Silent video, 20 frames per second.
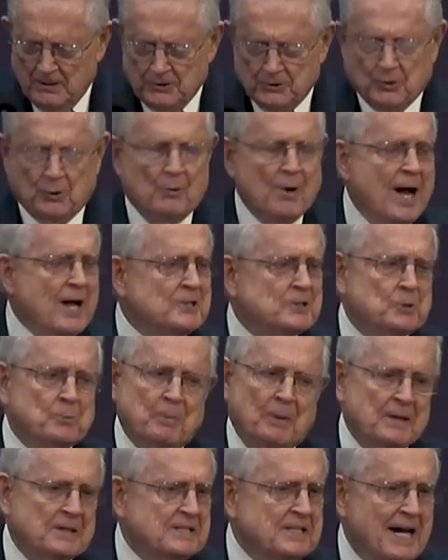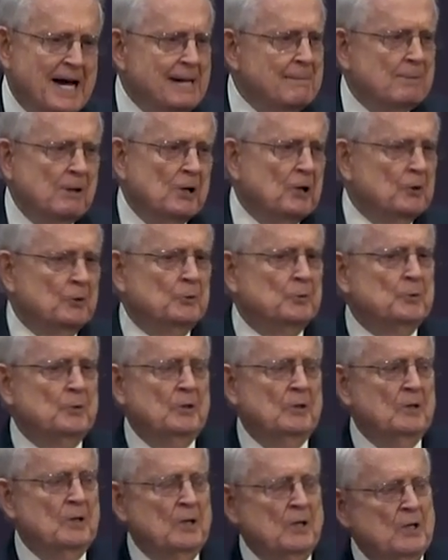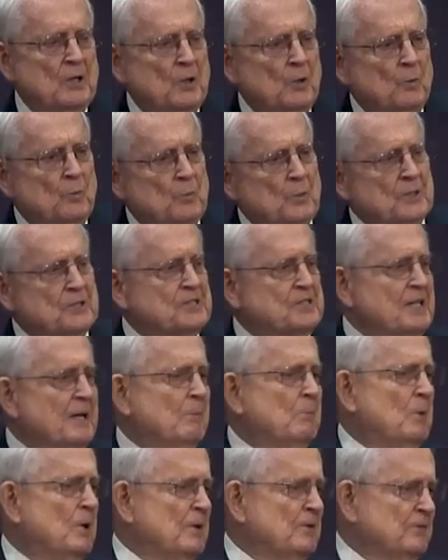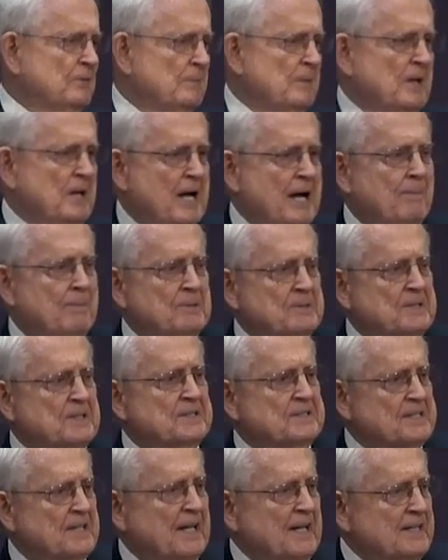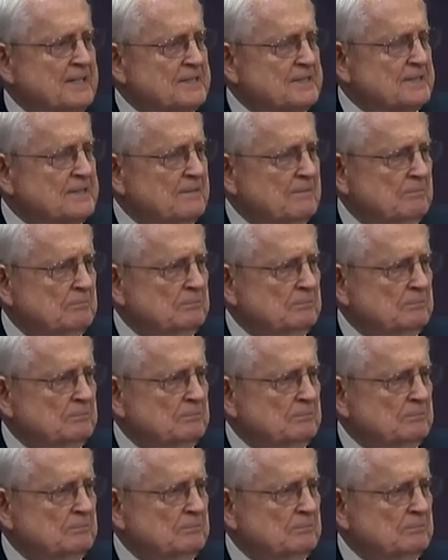Do not spend time alone with someone from the opposite sex.